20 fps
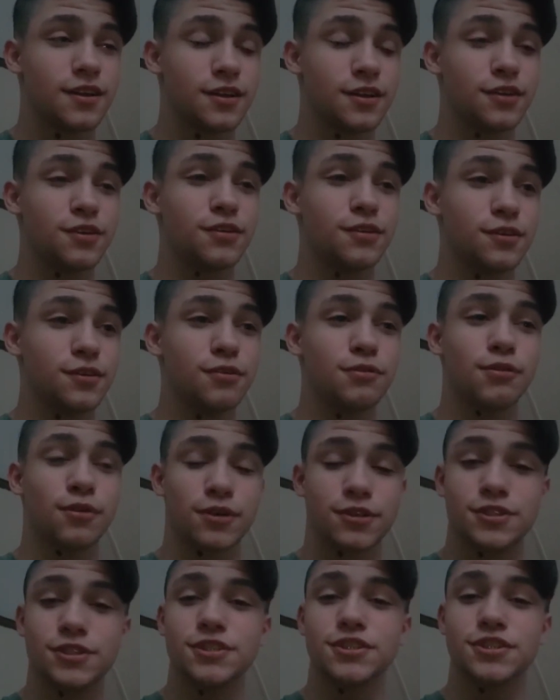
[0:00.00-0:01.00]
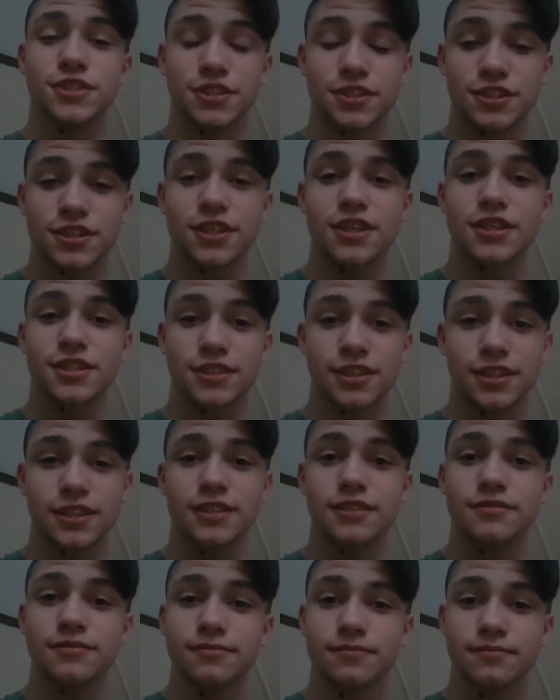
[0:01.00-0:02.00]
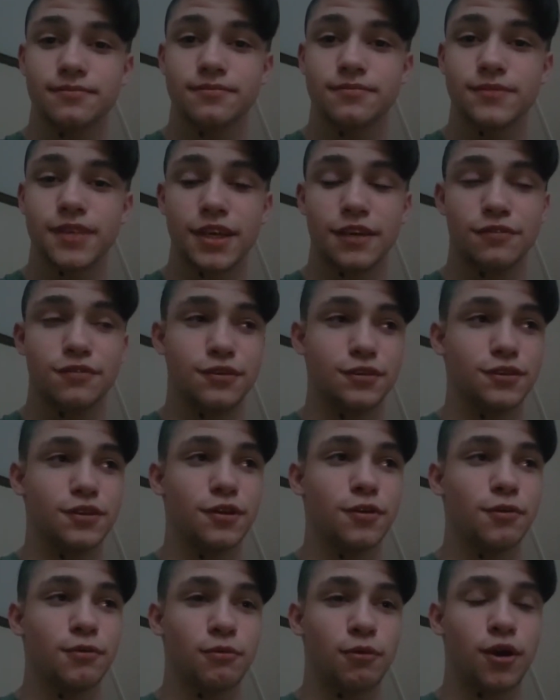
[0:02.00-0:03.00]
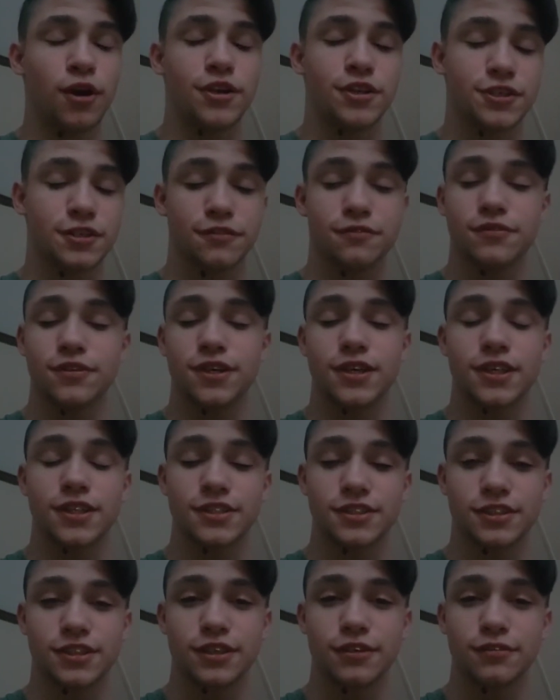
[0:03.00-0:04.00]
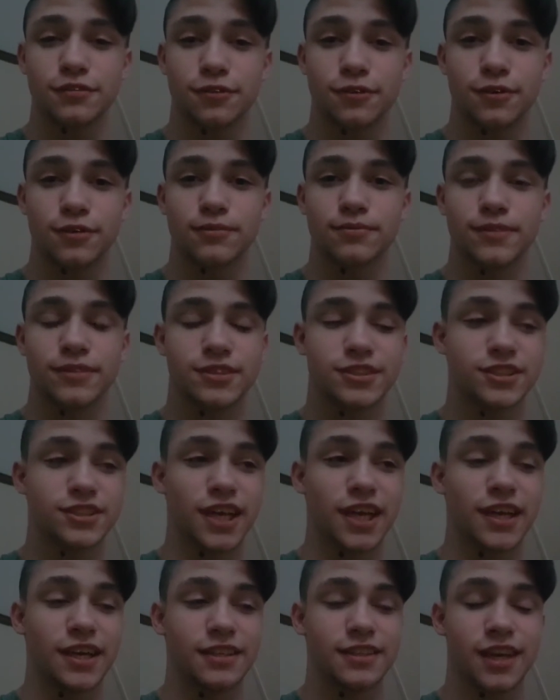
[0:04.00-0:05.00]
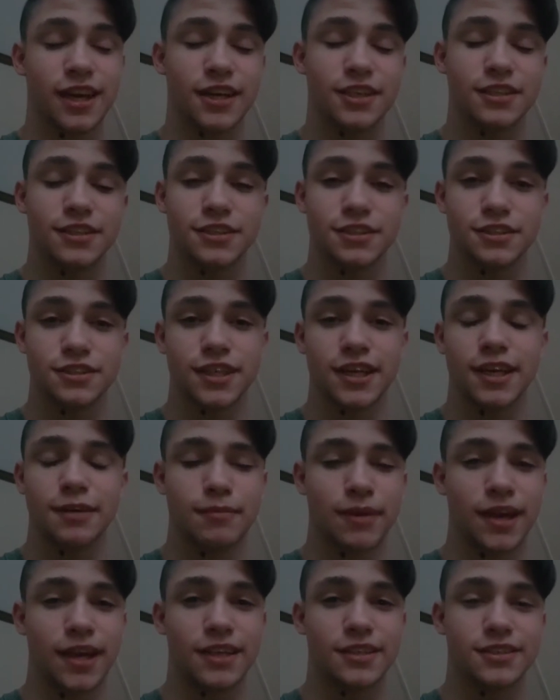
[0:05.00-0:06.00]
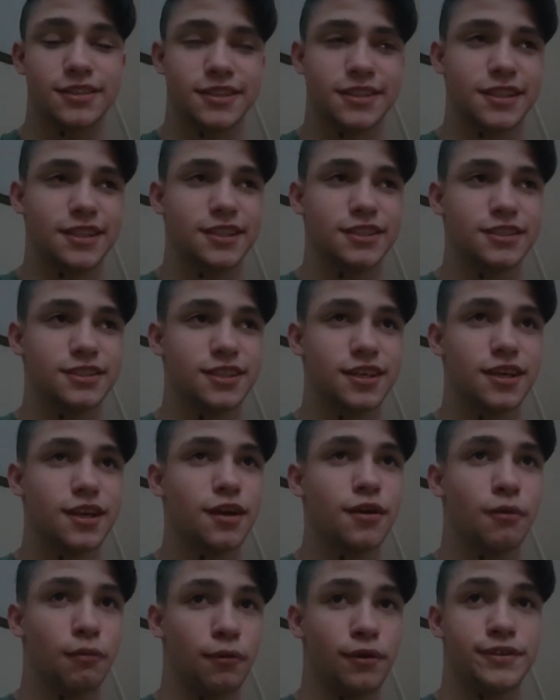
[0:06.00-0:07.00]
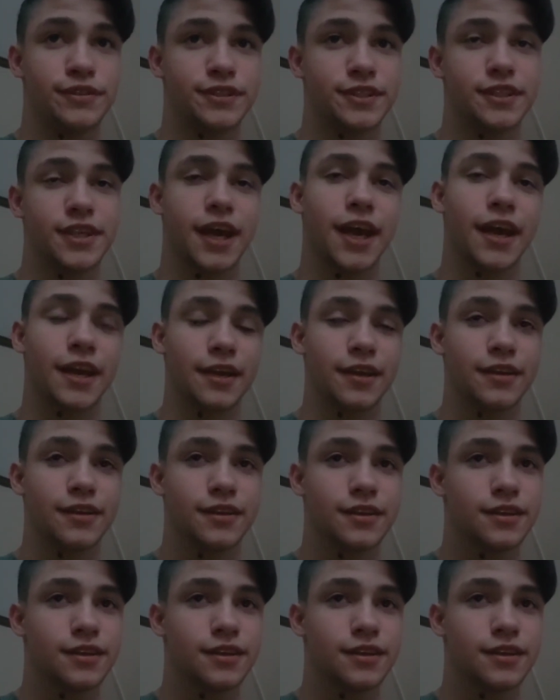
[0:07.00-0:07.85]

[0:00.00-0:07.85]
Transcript: You, you are just disgusting. If you don't wash your fucking self or sanitize your damn hands at least once a day.